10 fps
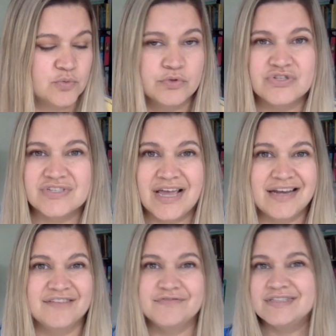We'll just kind
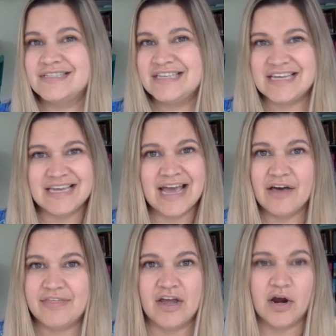of see how
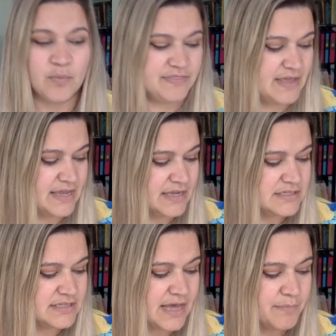they are when they get
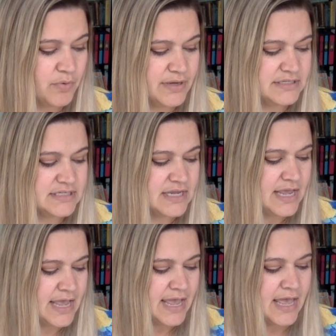to that point.
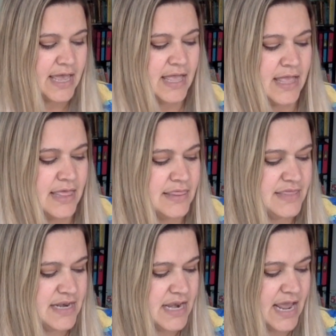
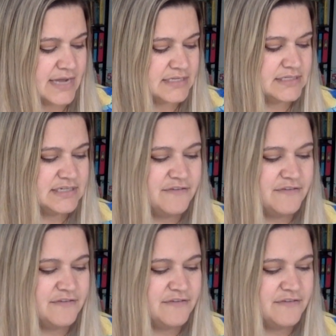The next